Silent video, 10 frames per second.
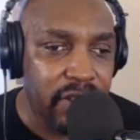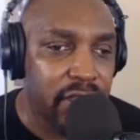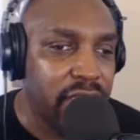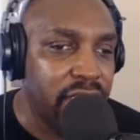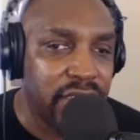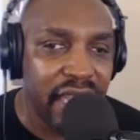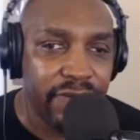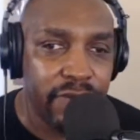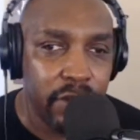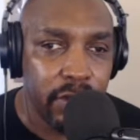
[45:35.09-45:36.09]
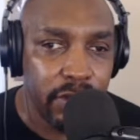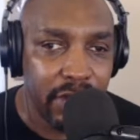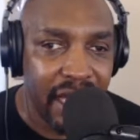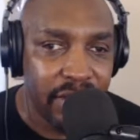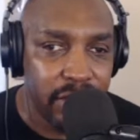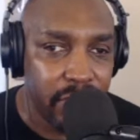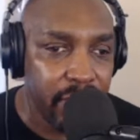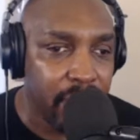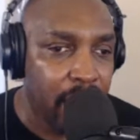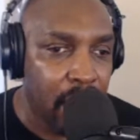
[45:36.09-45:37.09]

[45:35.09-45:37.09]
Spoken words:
this afternoon's live stream,